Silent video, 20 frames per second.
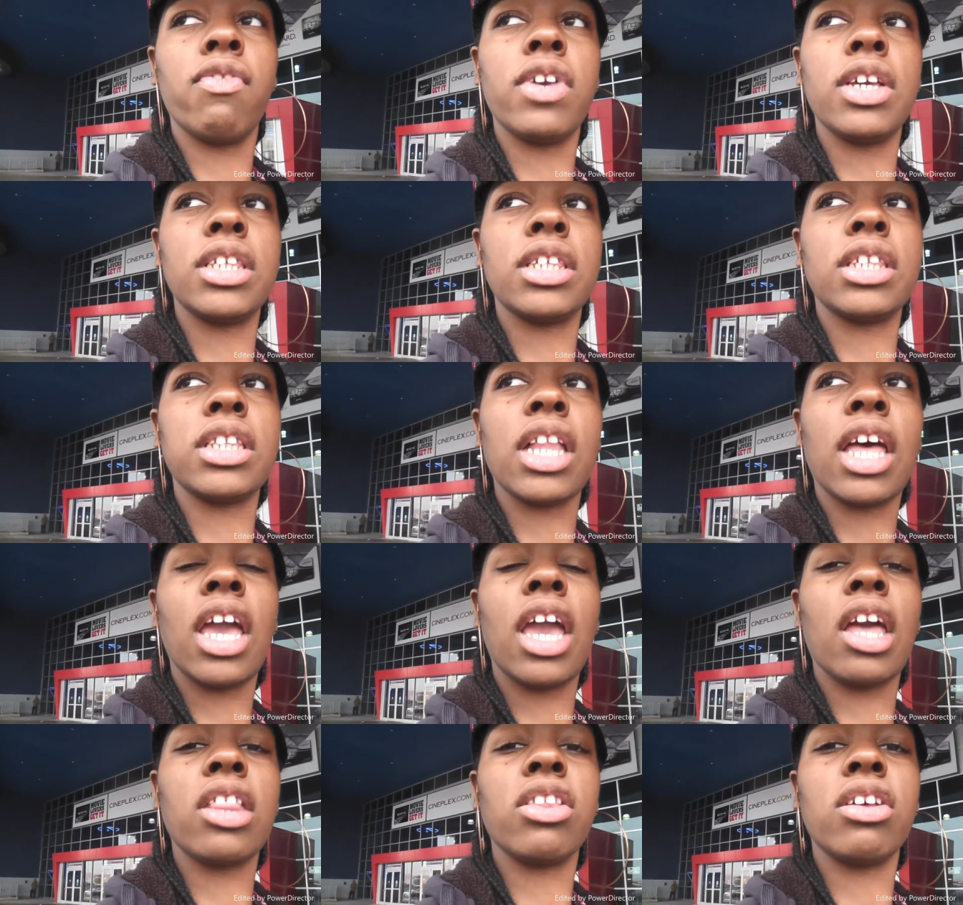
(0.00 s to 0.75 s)
movies.
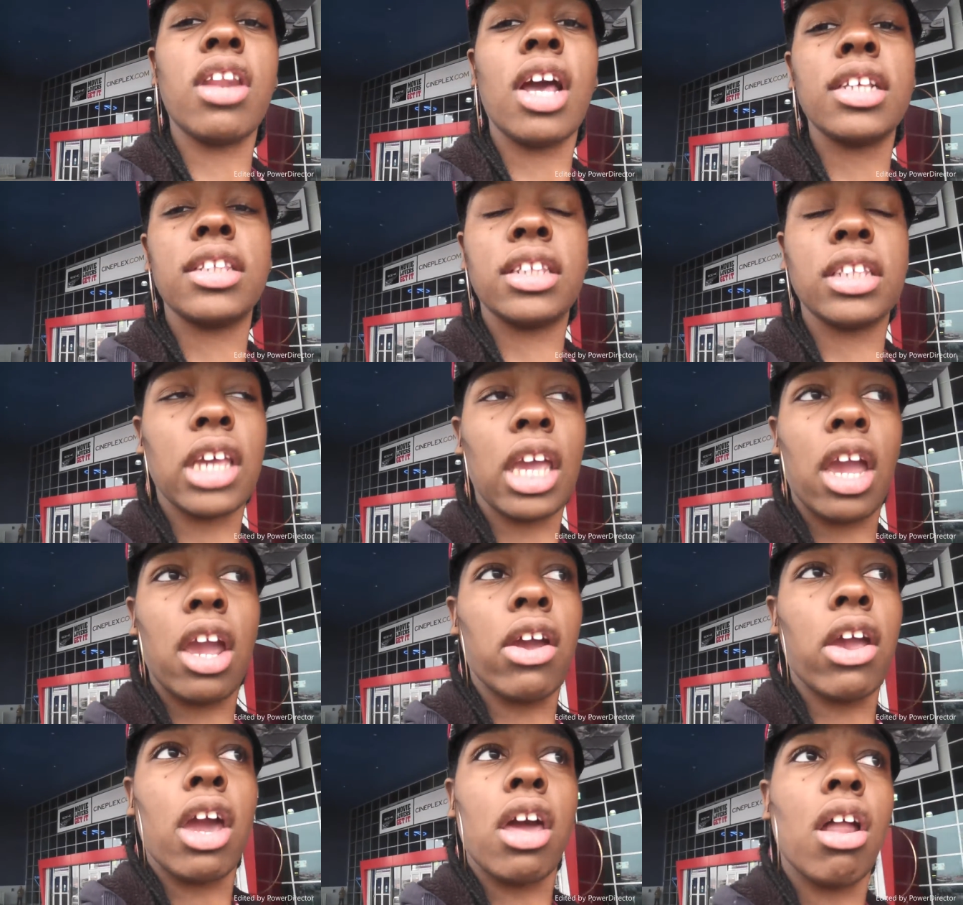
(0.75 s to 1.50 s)
Like they're not
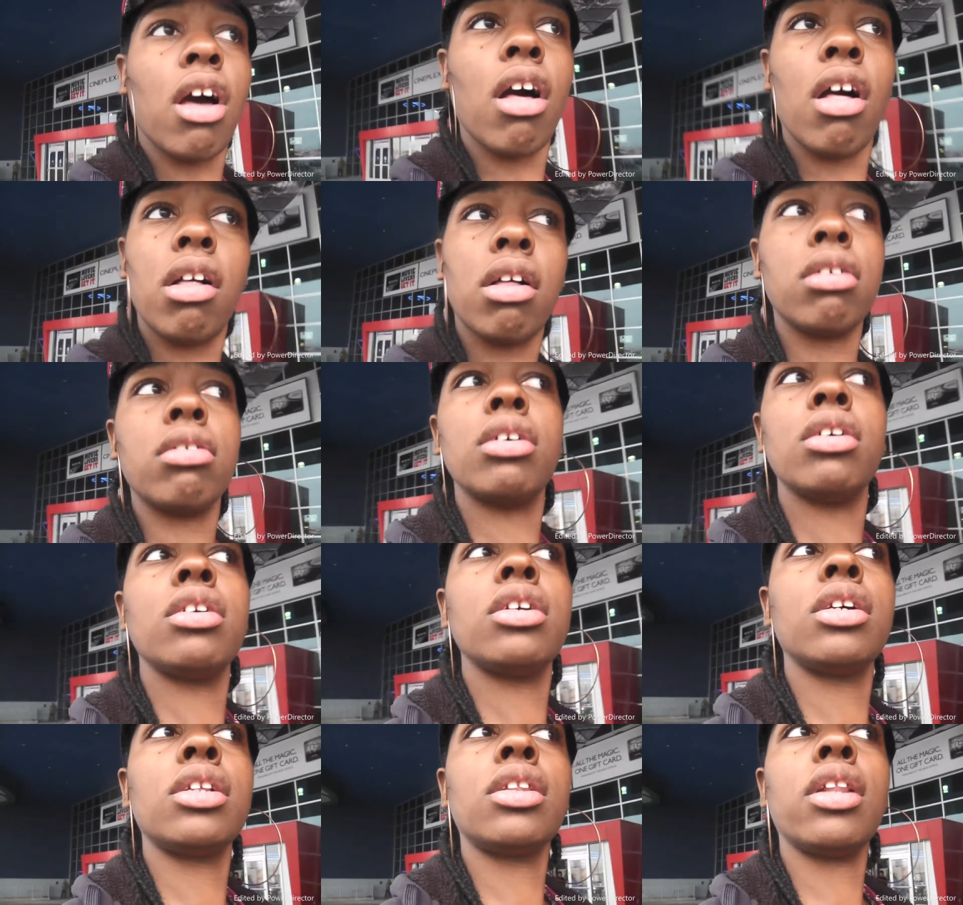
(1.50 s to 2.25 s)
scary at all.
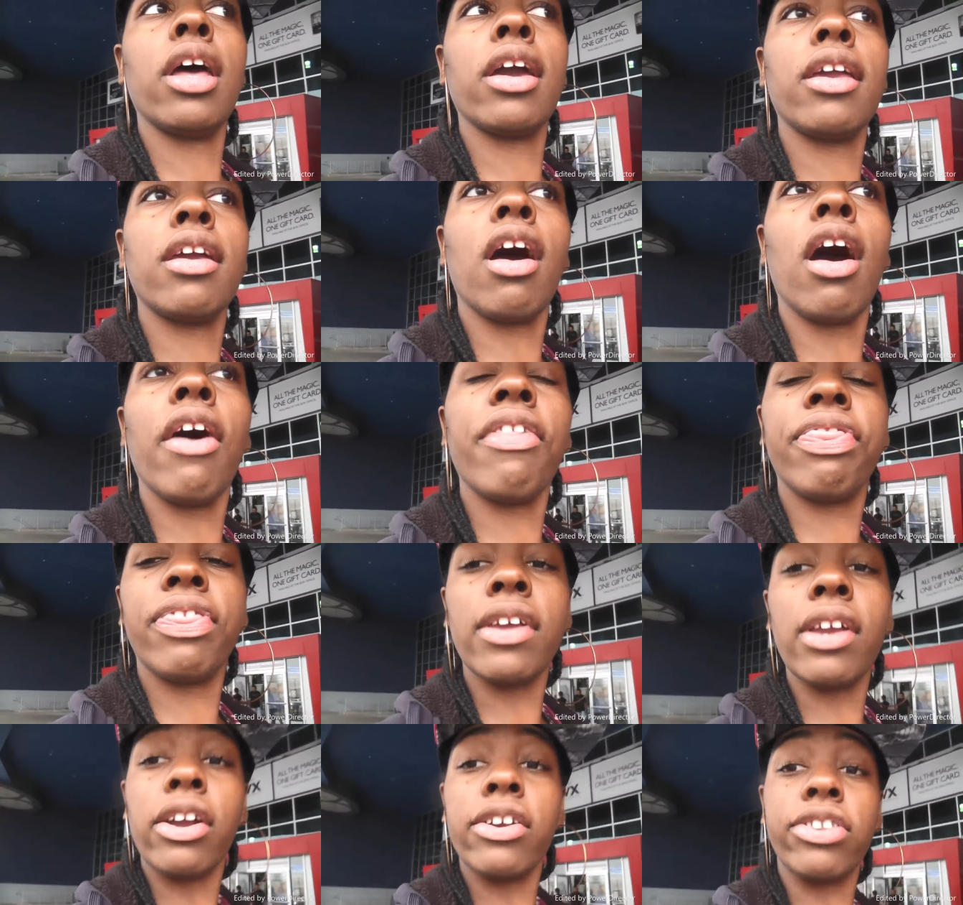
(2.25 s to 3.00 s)
Like
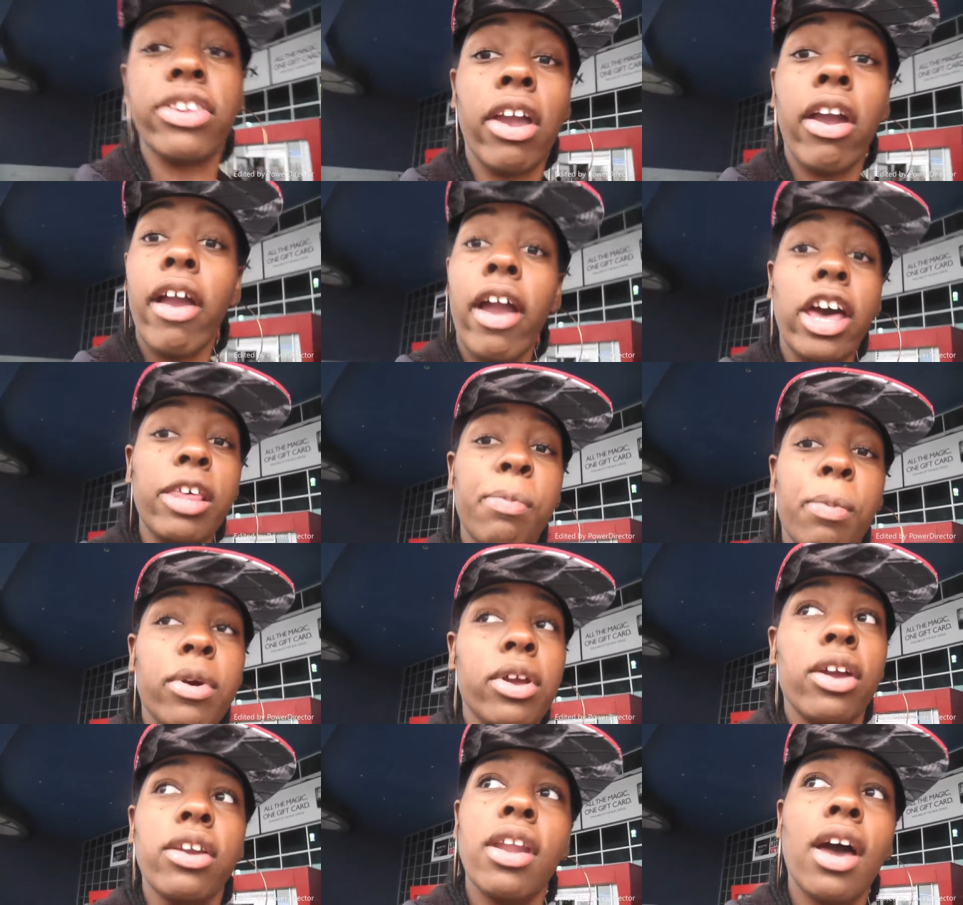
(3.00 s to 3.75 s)
y'all think you're scaring
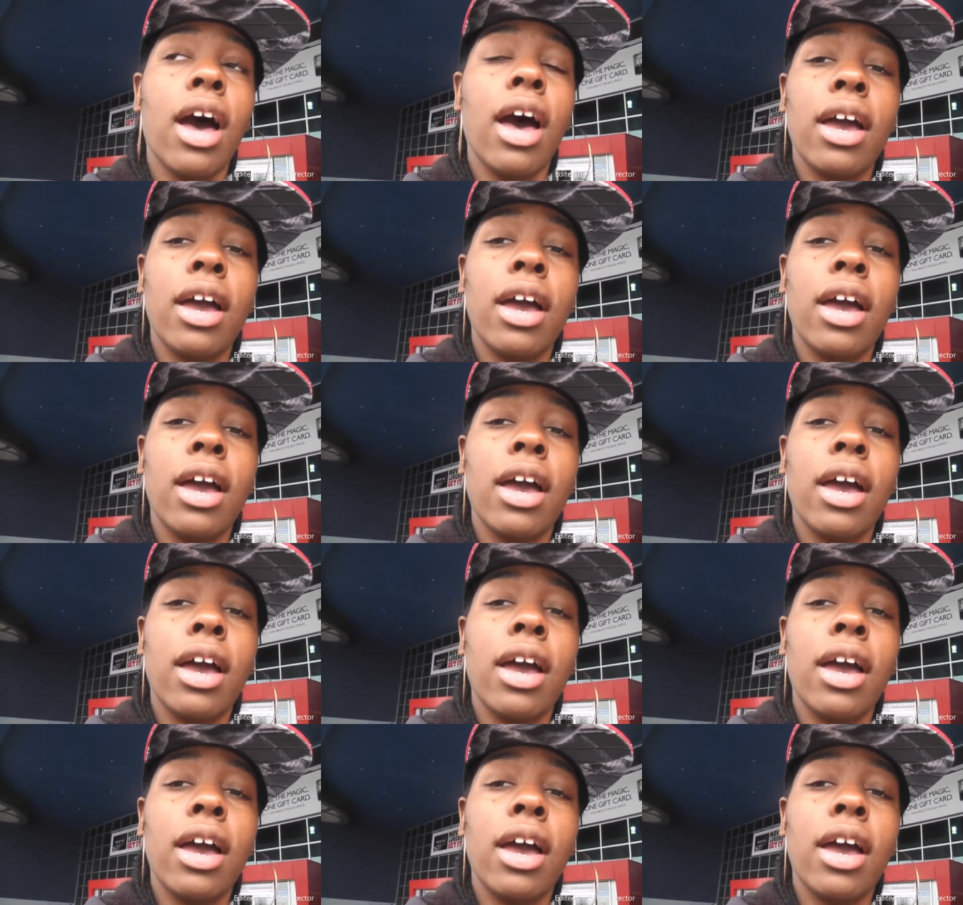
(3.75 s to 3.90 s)
us, but you're